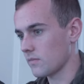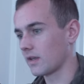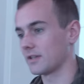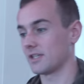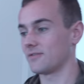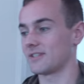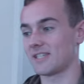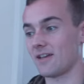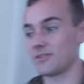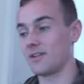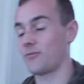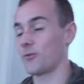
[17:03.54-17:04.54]
Because if it's
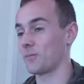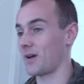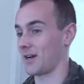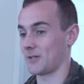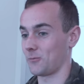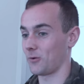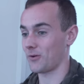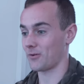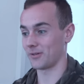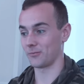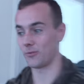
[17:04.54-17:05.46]
seventy-four bucks, we'll go to,